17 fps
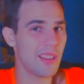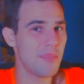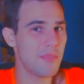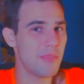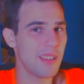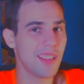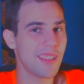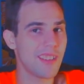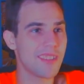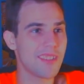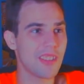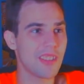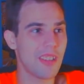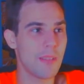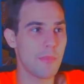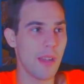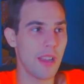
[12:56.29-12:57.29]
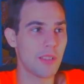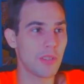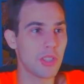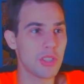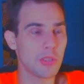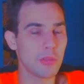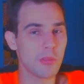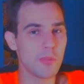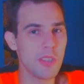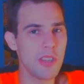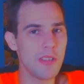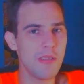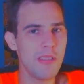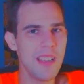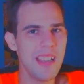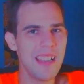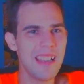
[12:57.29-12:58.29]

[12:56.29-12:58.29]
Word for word: because in my original review,